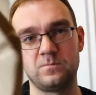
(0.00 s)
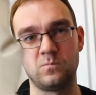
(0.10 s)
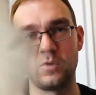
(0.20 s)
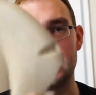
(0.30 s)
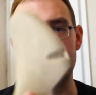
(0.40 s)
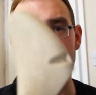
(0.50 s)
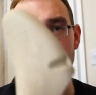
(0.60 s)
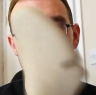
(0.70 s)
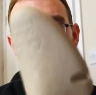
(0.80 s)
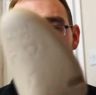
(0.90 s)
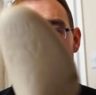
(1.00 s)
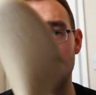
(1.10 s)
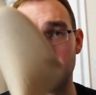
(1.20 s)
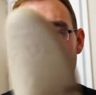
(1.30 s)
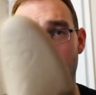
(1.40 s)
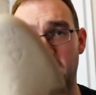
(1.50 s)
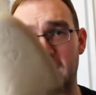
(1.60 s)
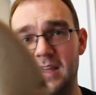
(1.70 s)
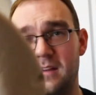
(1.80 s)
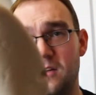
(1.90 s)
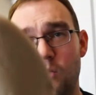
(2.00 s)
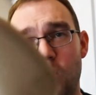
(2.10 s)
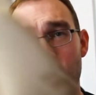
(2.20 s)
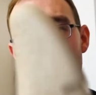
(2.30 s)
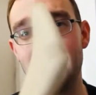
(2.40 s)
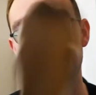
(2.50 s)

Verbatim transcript: what is this? Nike, why it